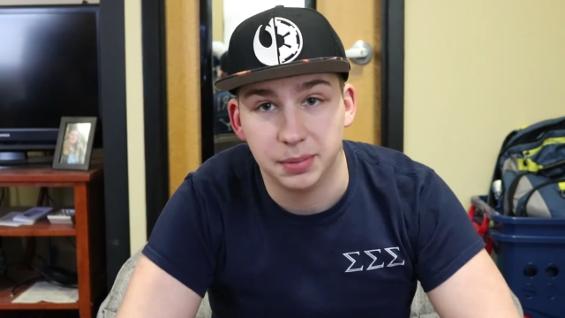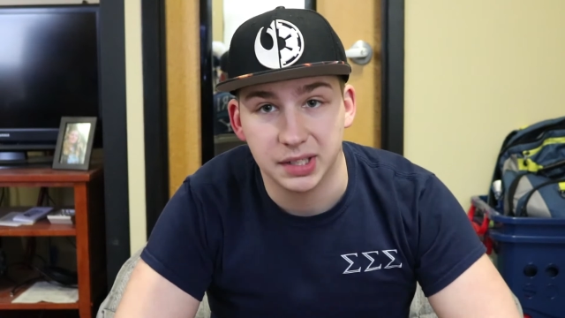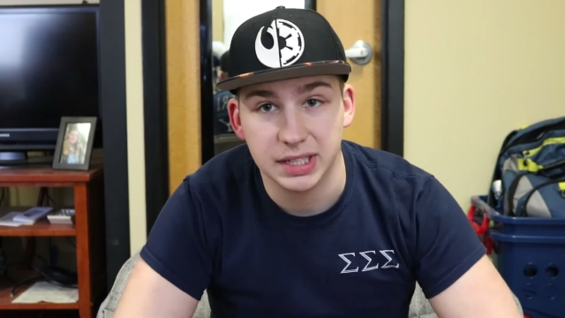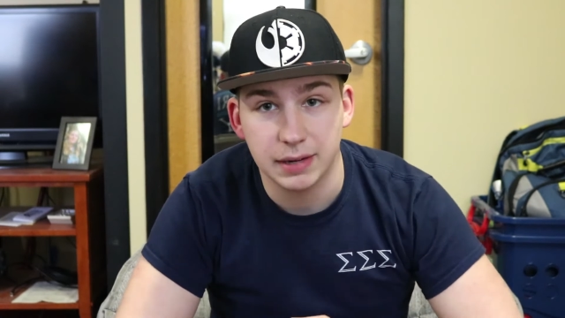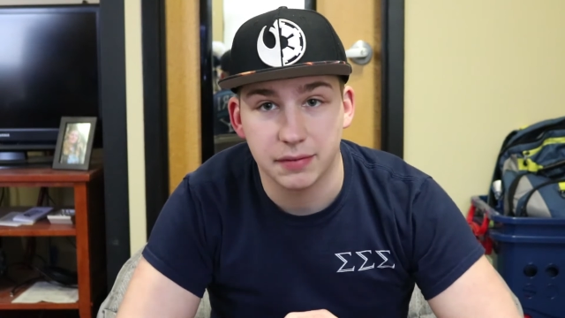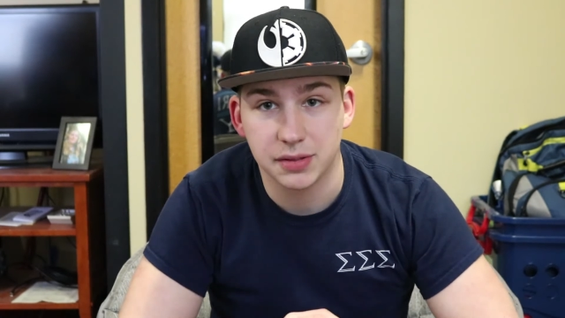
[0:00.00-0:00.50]

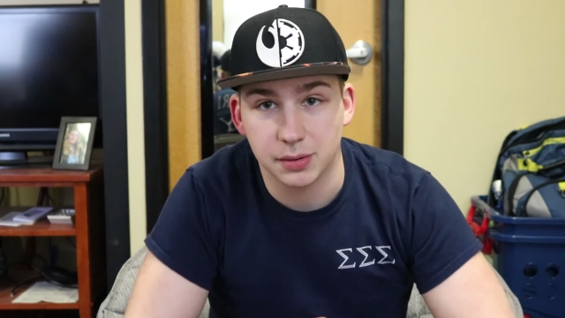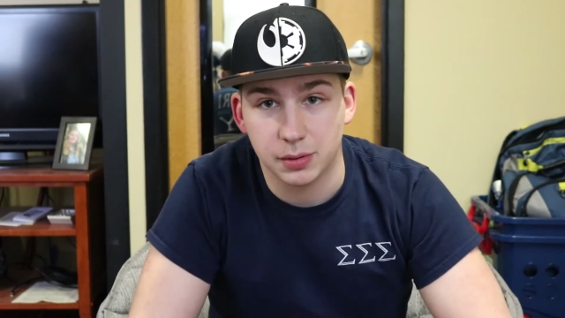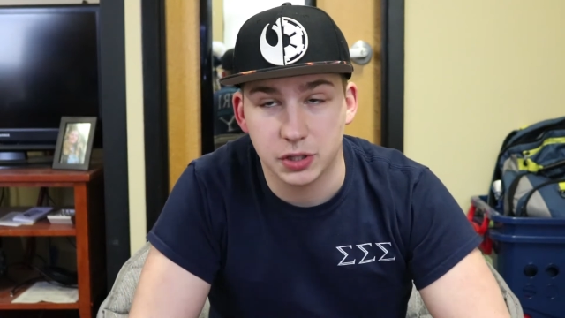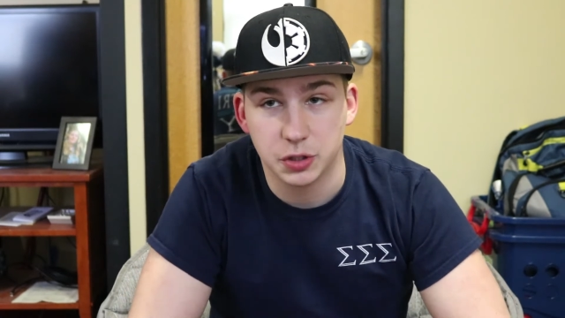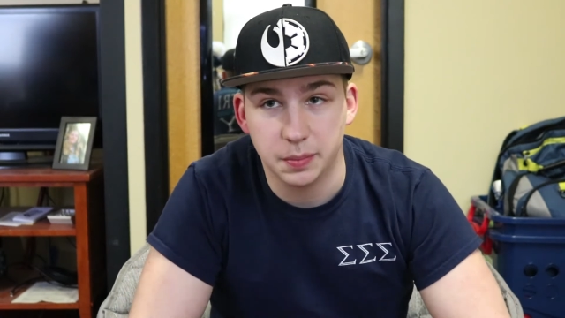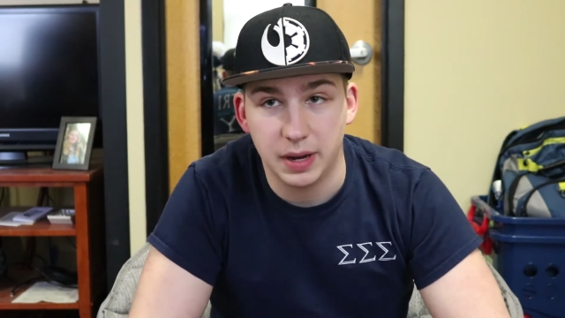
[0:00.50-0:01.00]
plenty of
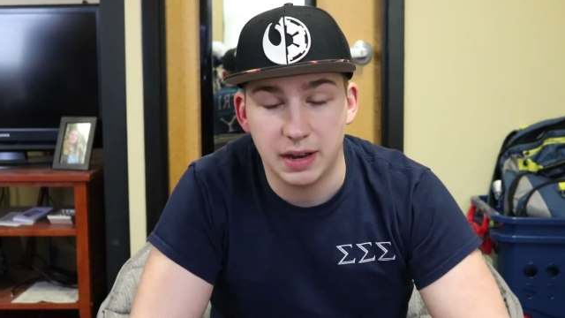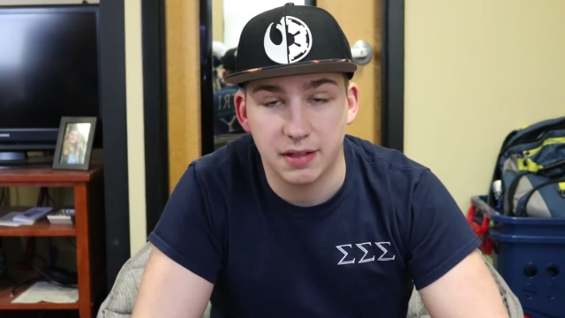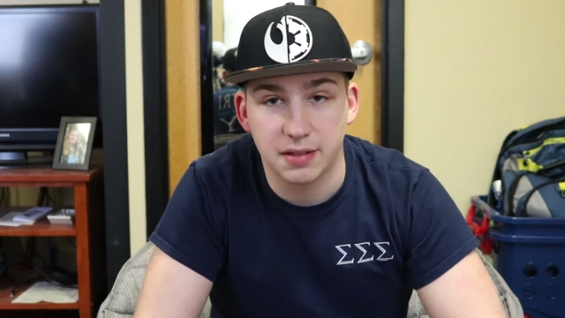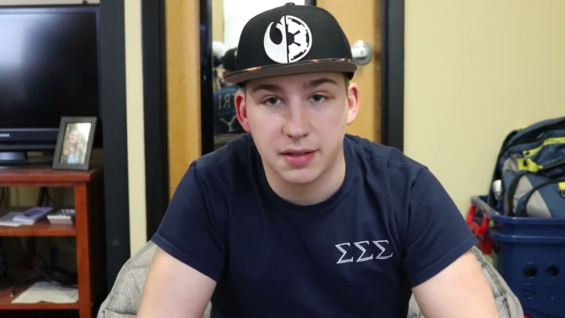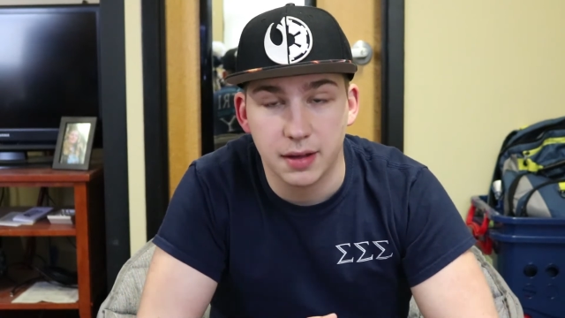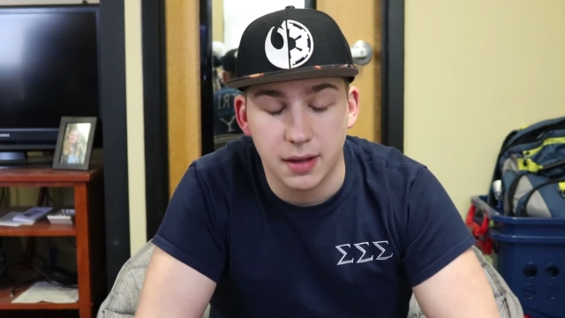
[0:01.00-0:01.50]
storage
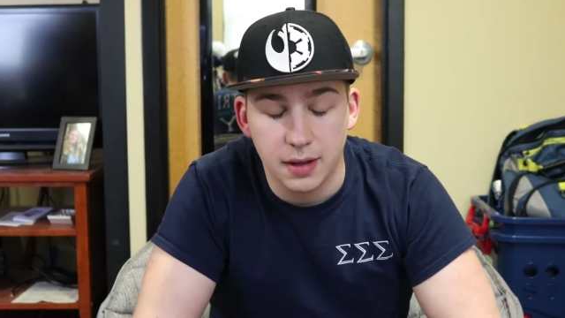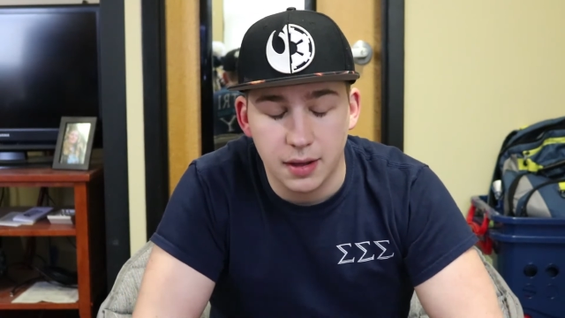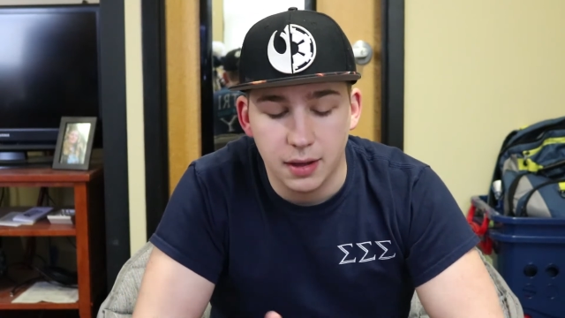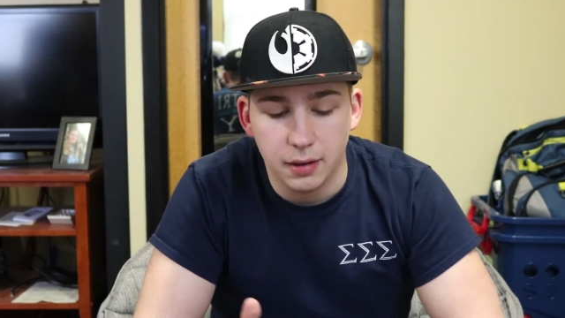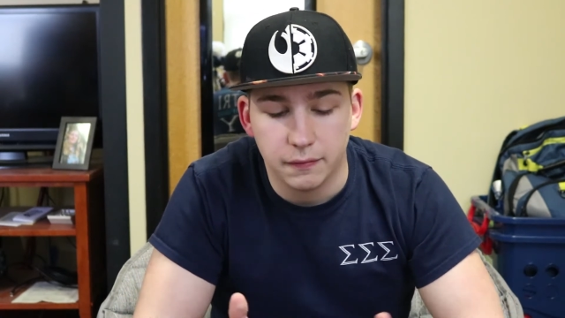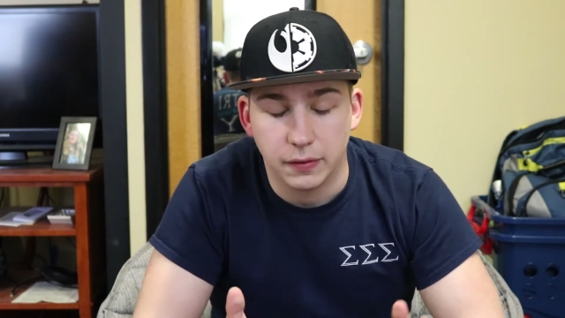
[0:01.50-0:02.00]
space
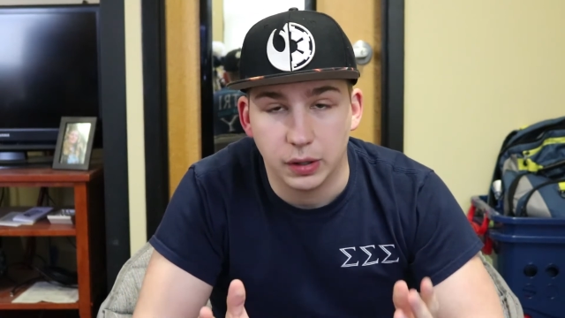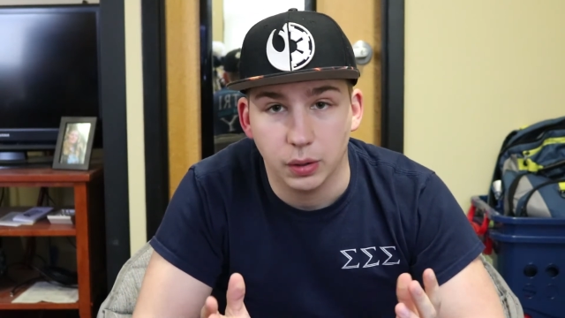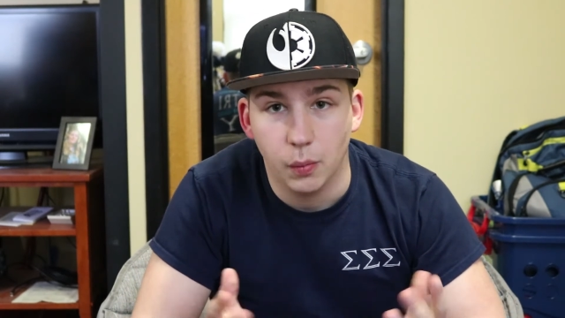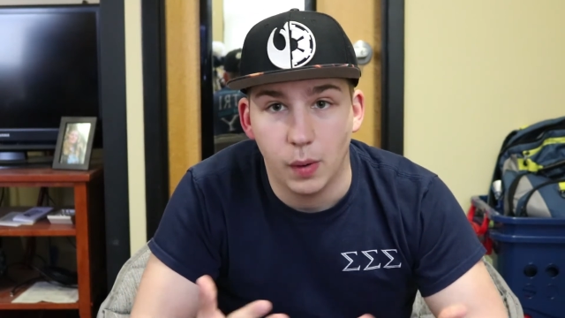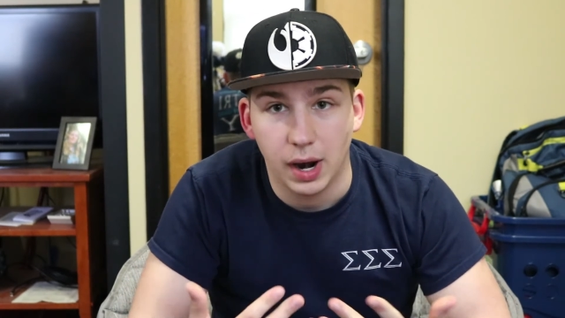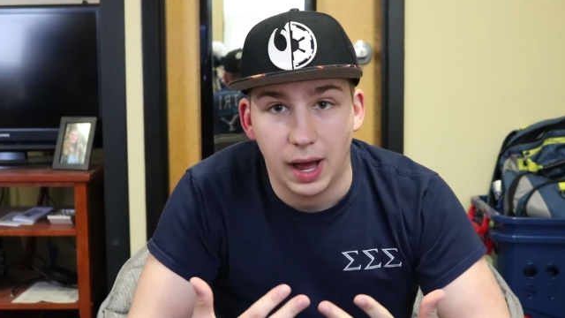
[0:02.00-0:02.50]
for
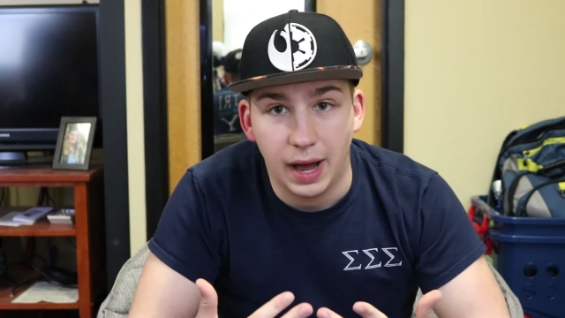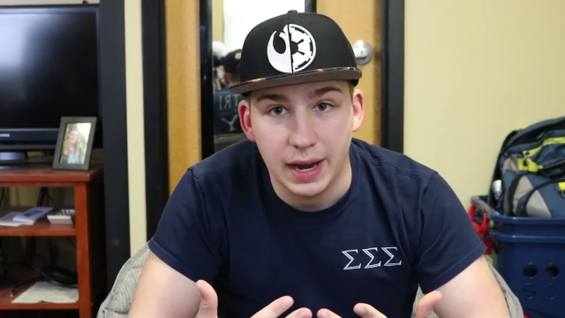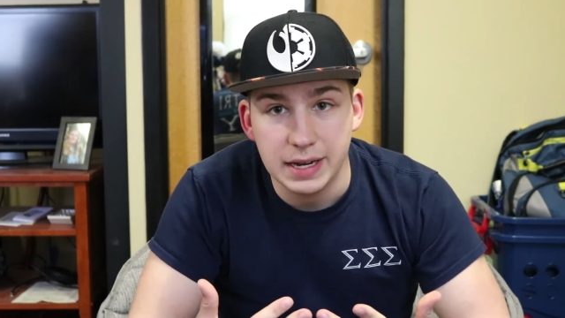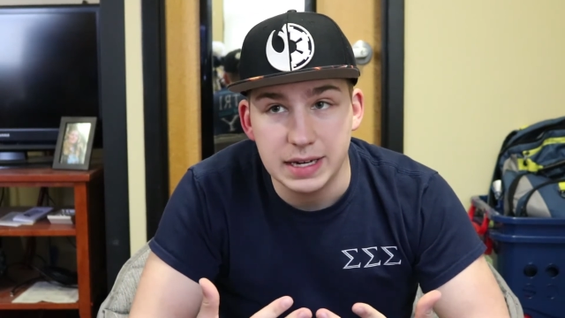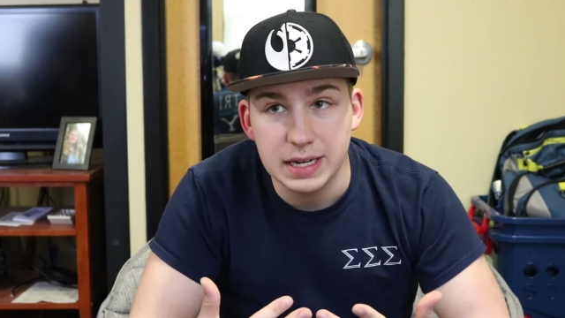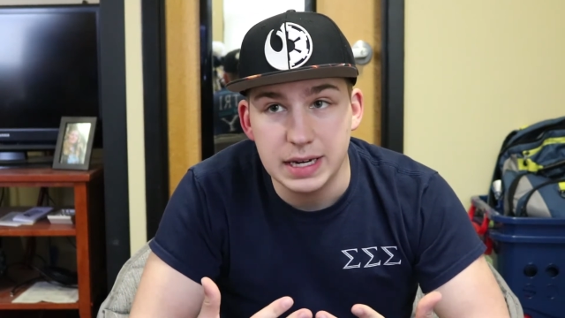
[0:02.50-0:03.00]
what
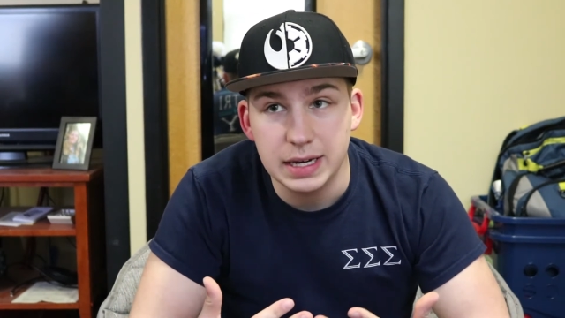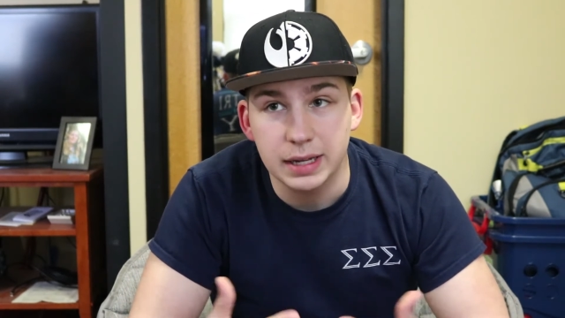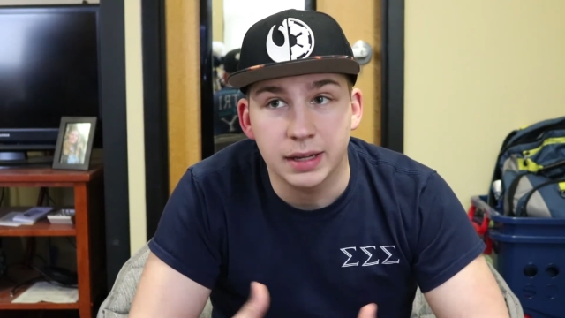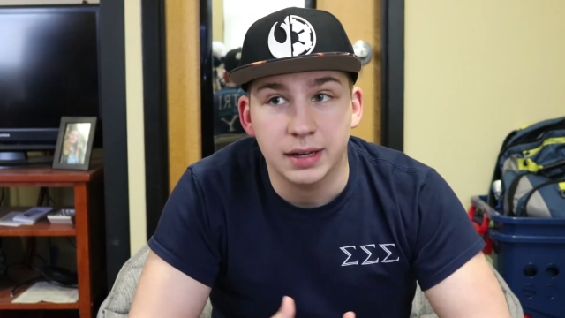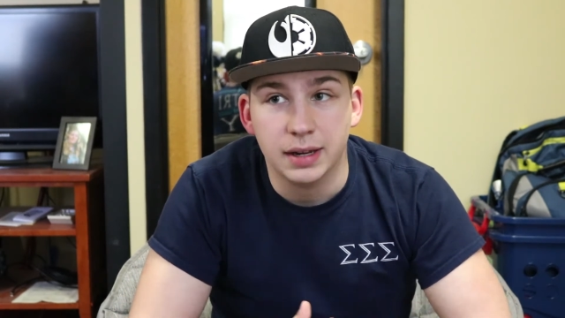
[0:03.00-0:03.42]
I need,